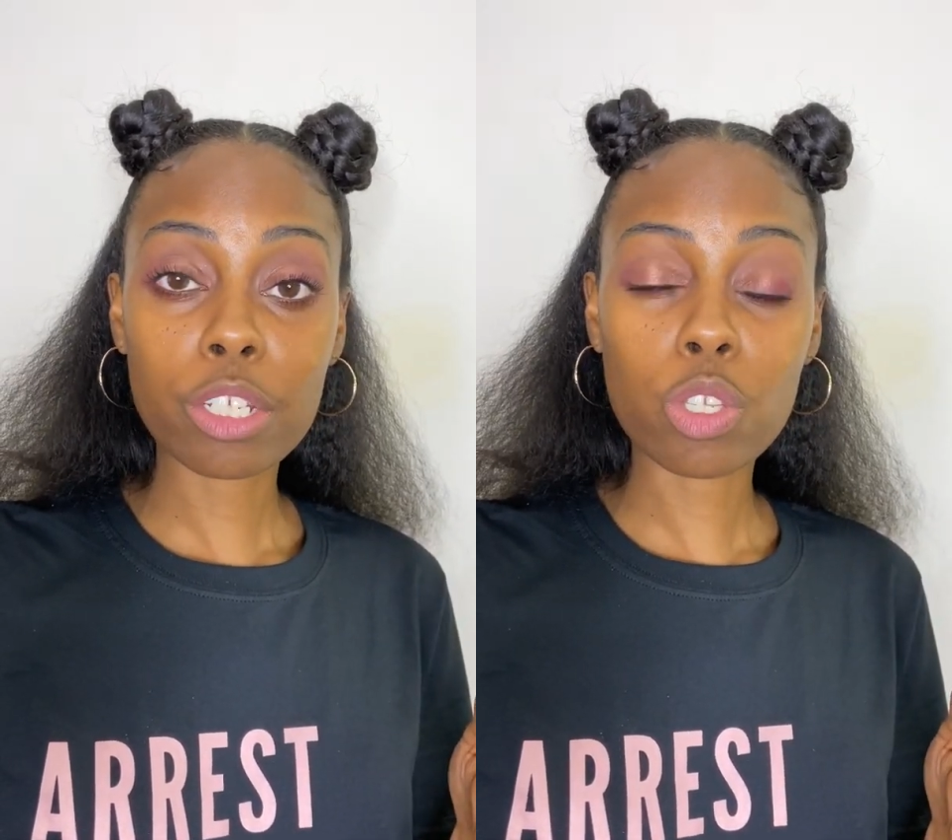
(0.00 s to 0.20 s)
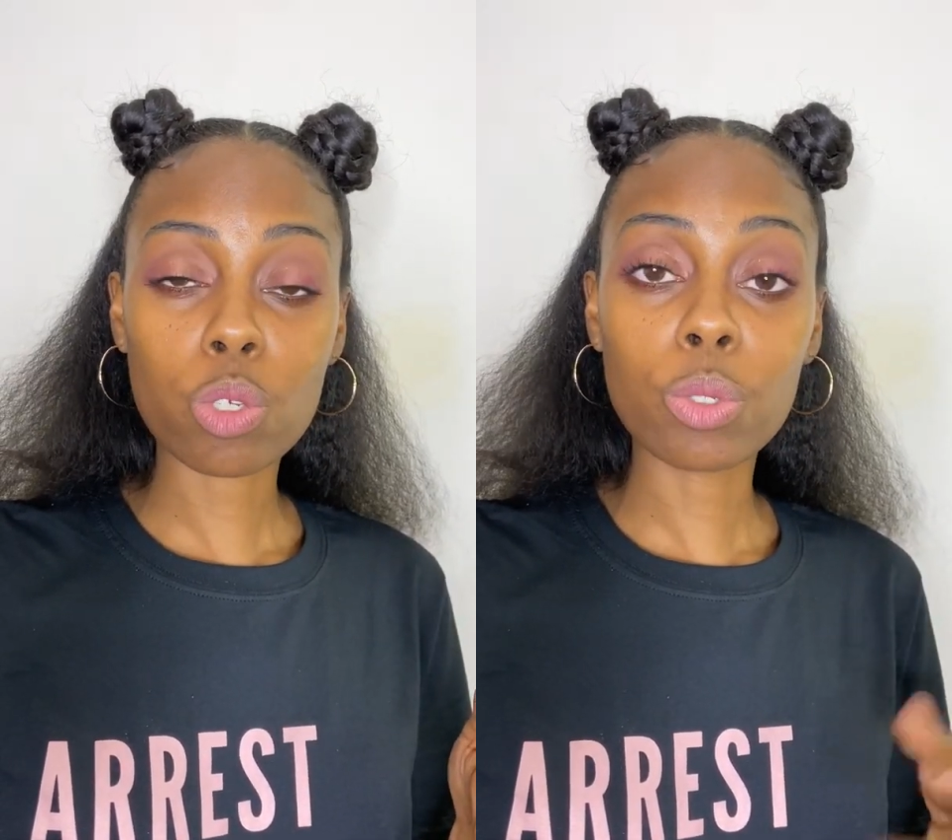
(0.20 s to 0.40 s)

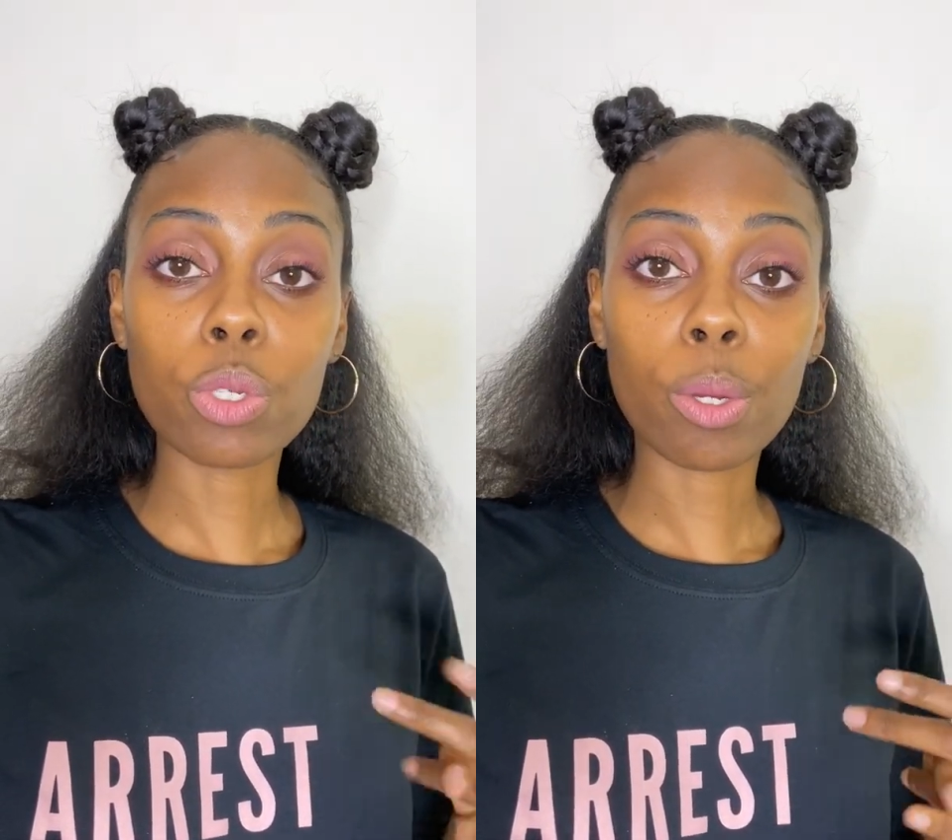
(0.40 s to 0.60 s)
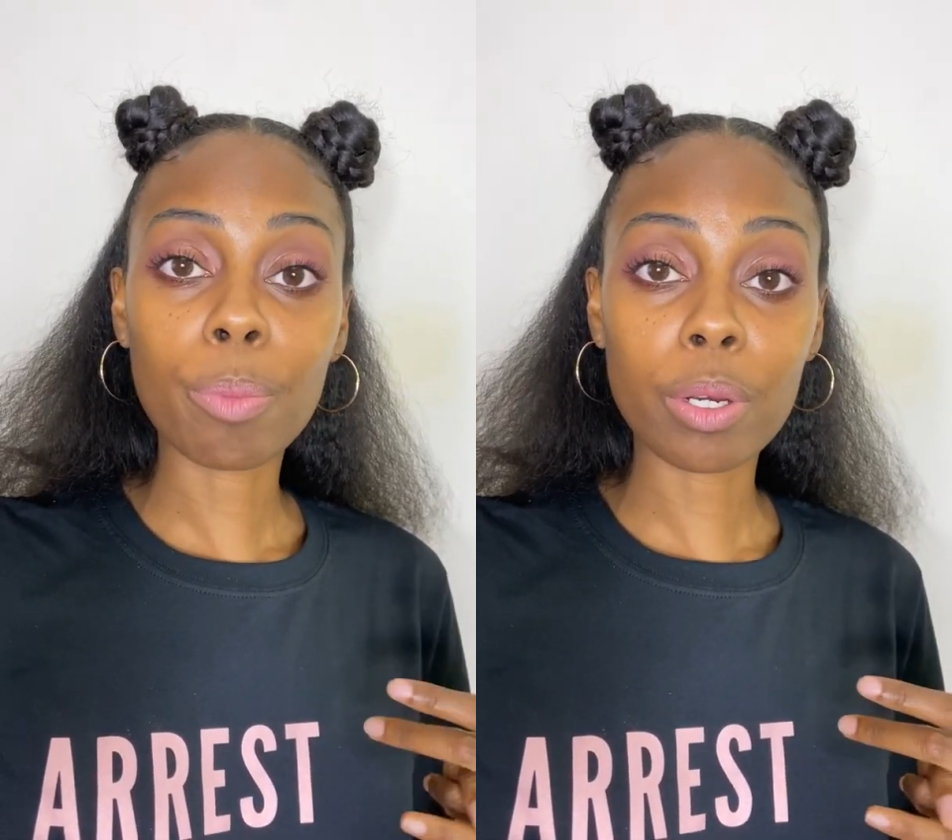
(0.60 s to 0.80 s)
to
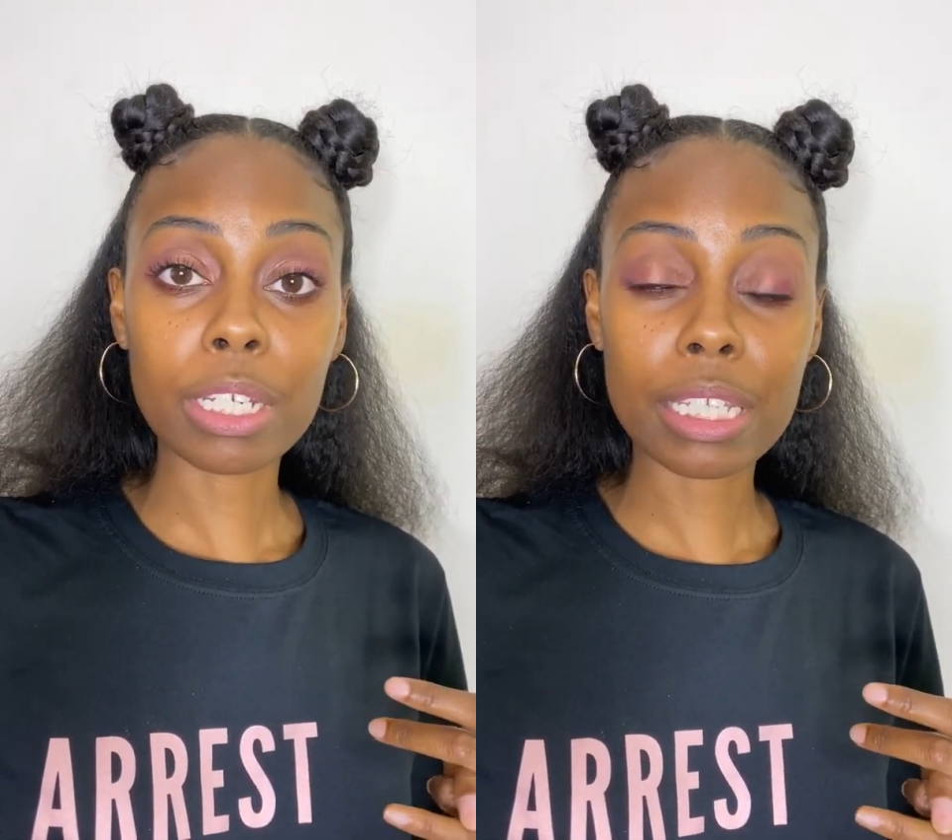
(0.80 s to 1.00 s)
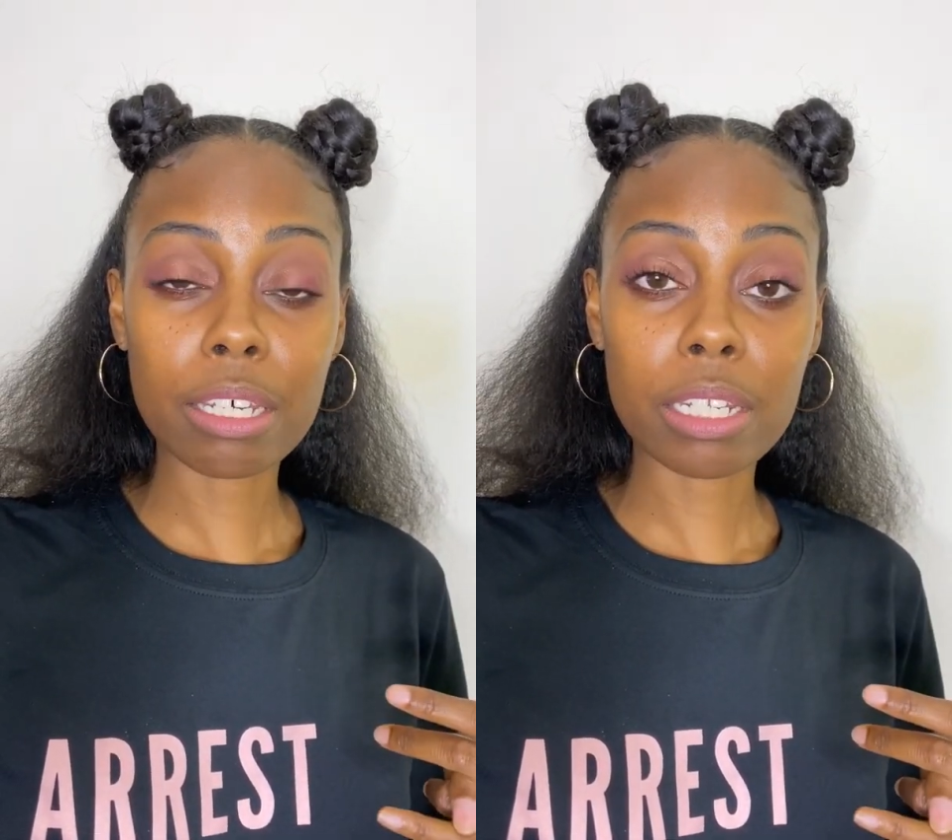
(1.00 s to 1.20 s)
your
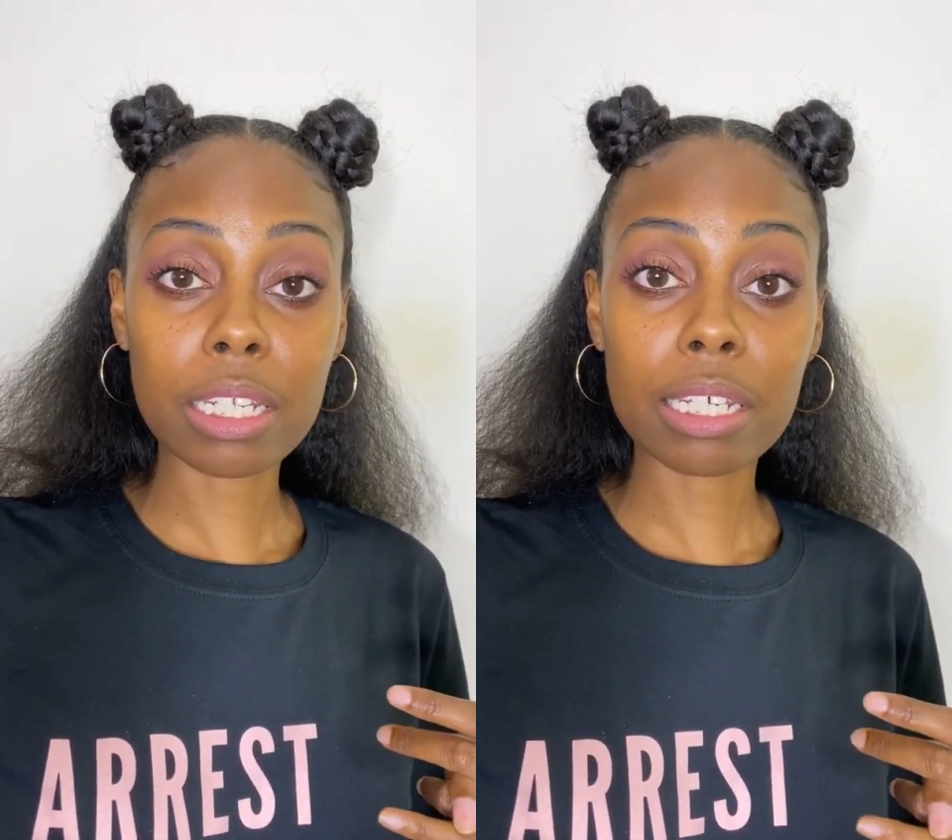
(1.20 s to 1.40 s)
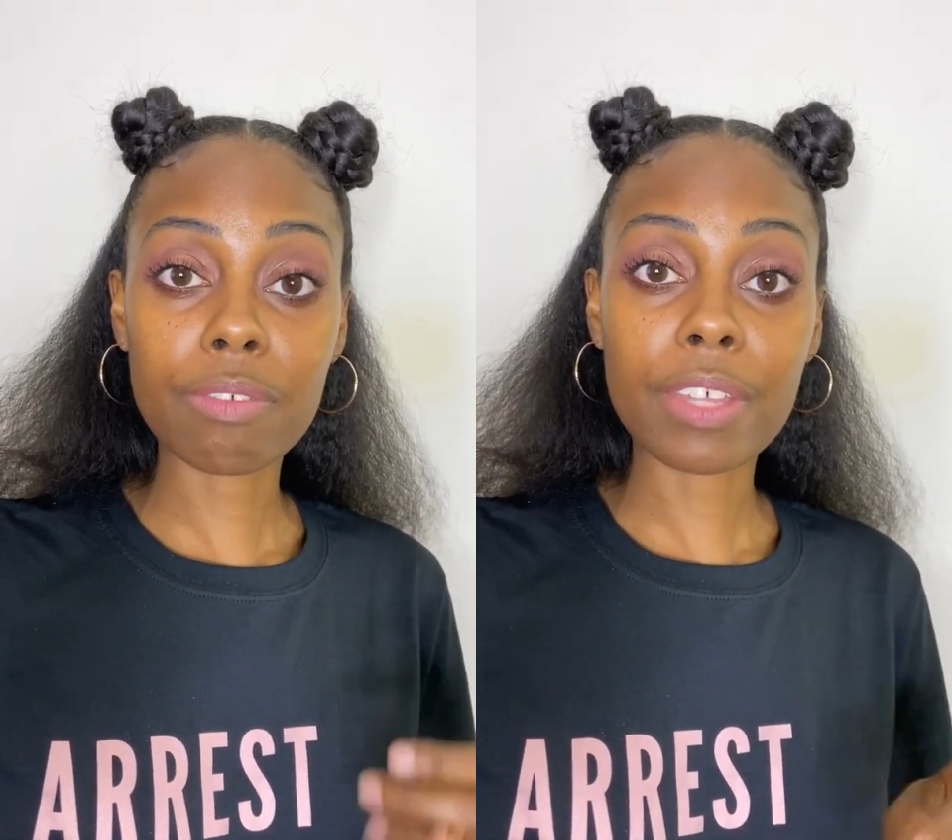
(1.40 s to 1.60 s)
ponytail sleeve,